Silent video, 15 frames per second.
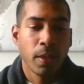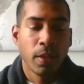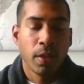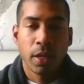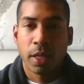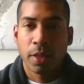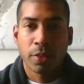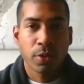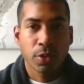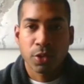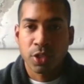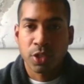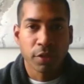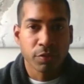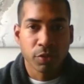And there are
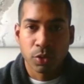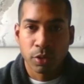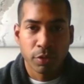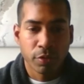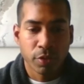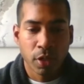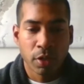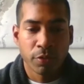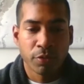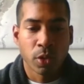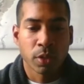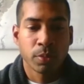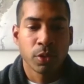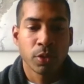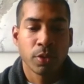several
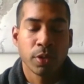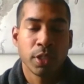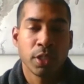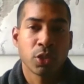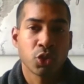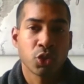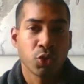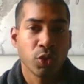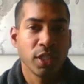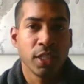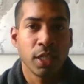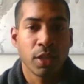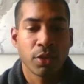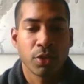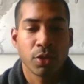affordable
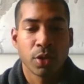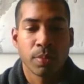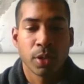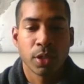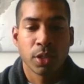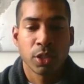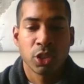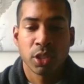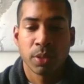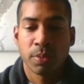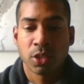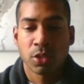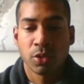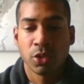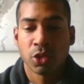industry-leading third-party shipping
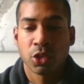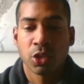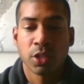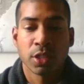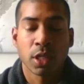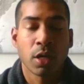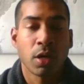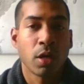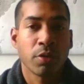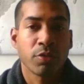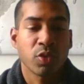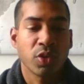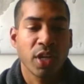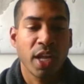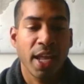solutions that
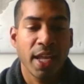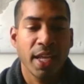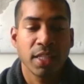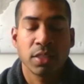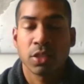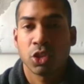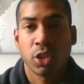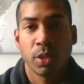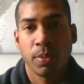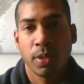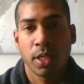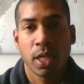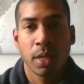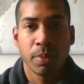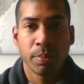offer enhanced shipping
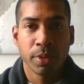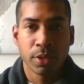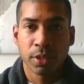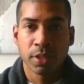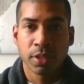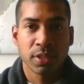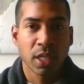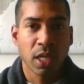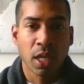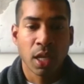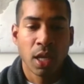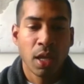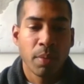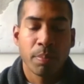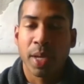capabilities like
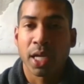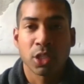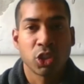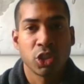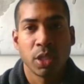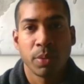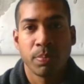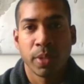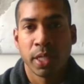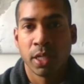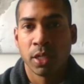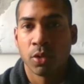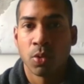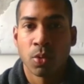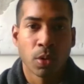batch
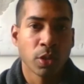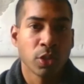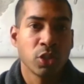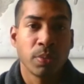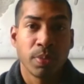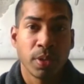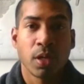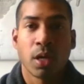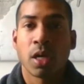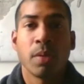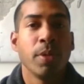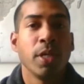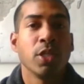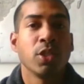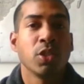shipping or shipping
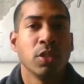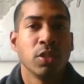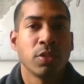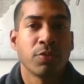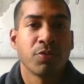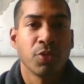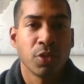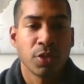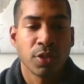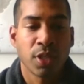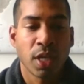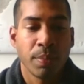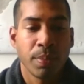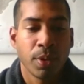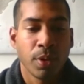automations, for
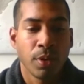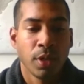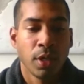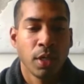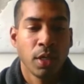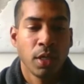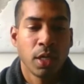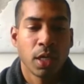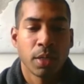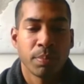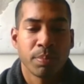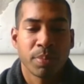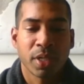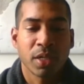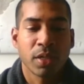example.
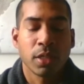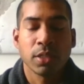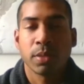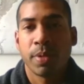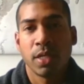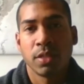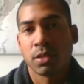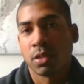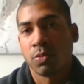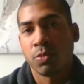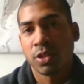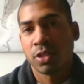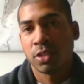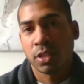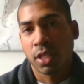But it all depends on
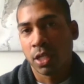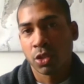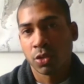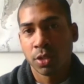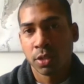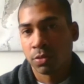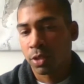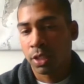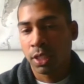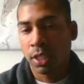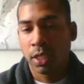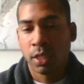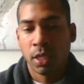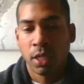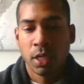what stage you're in,
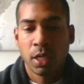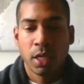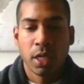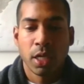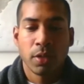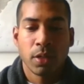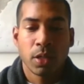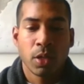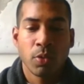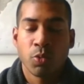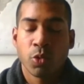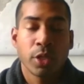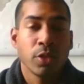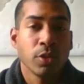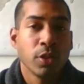really, and
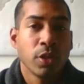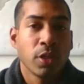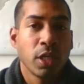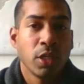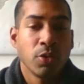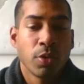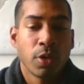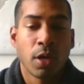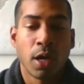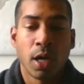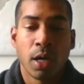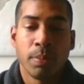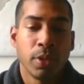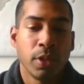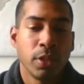what you're looking to
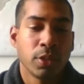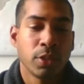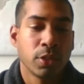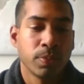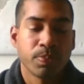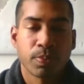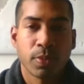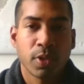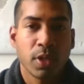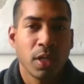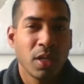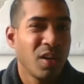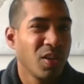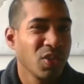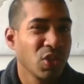accomplish,
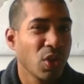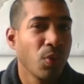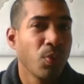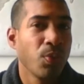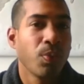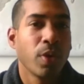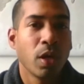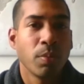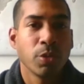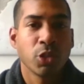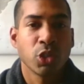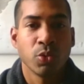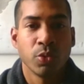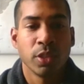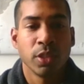and also how much
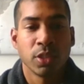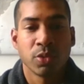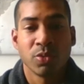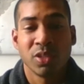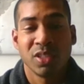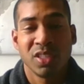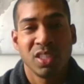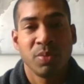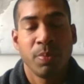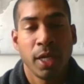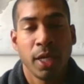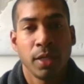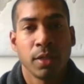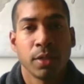you're willing to really spend.